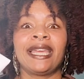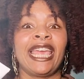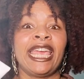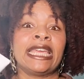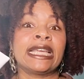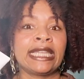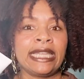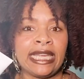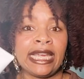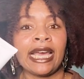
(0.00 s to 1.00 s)
a clean
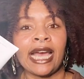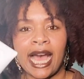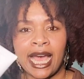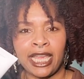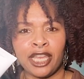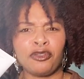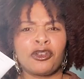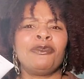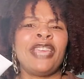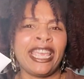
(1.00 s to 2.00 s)
cotton from
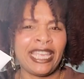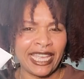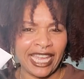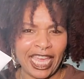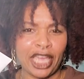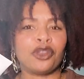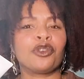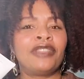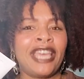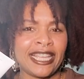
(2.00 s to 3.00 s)
Yankee Candle,
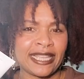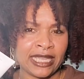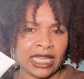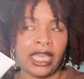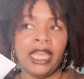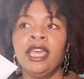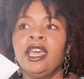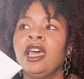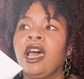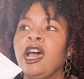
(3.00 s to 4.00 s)
that scent.
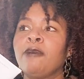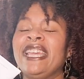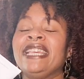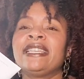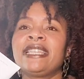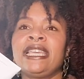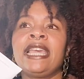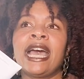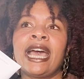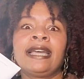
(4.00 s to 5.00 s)
A Sea
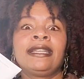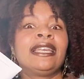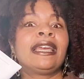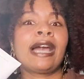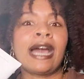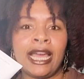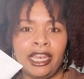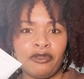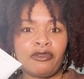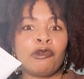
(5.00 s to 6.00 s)
Island cotton
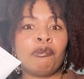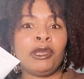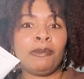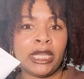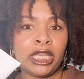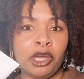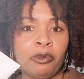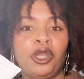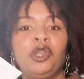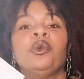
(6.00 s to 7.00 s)
from
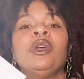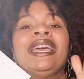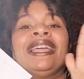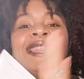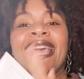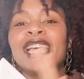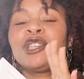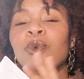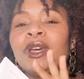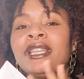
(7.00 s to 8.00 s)
BBW. That's
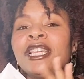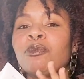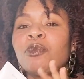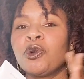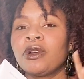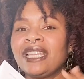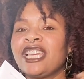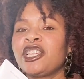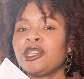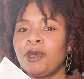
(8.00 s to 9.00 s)
what this more or less
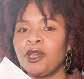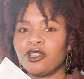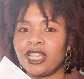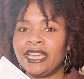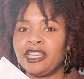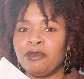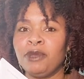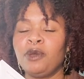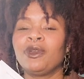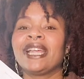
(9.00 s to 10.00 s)
smells like to me
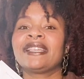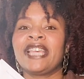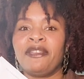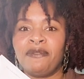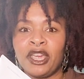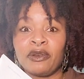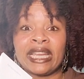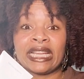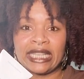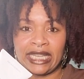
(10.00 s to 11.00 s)
when I say very
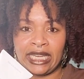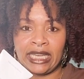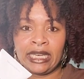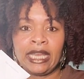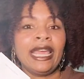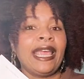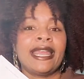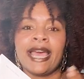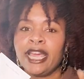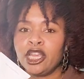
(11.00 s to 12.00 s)
clean, and I
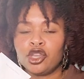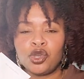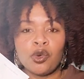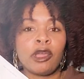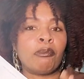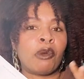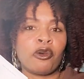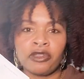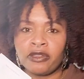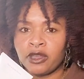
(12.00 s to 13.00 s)
enjoy both
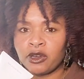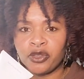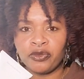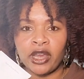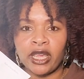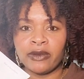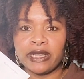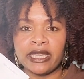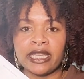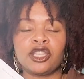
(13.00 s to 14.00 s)
of those
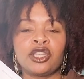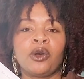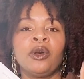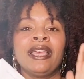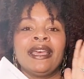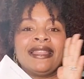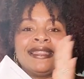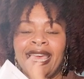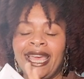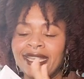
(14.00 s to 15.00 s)
fragrances, so
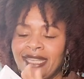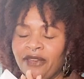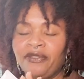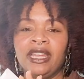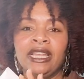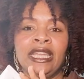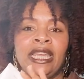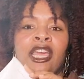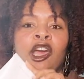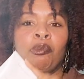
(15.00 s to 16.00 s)
that definitely
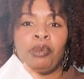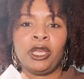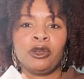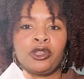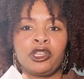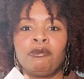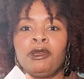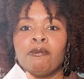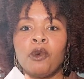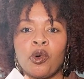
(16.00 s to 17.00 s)
appeals to me
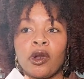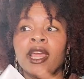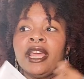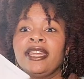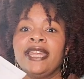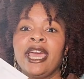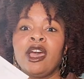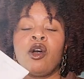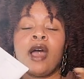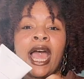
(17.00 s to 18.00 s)
more. Now,
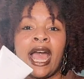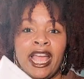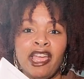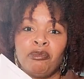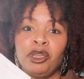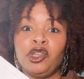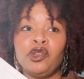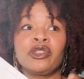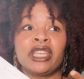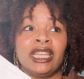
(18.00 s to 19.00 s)
I have been
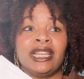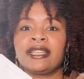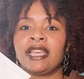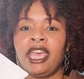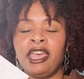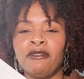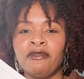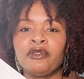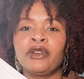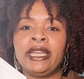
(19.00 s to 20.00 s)
using this
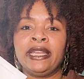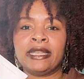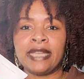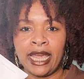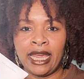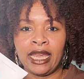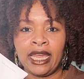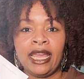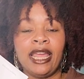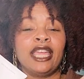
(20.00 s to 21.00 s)
every day,
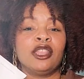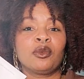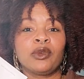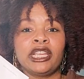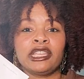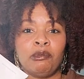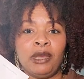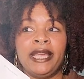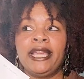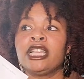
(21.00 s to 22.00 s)
and the reason being
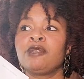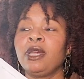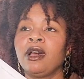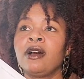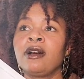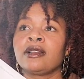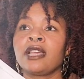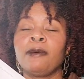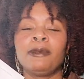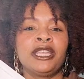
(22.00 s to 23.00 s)
is because I'm gonna
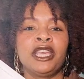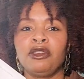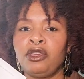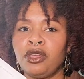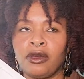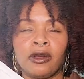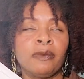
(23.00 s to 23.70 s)
tell you, girl,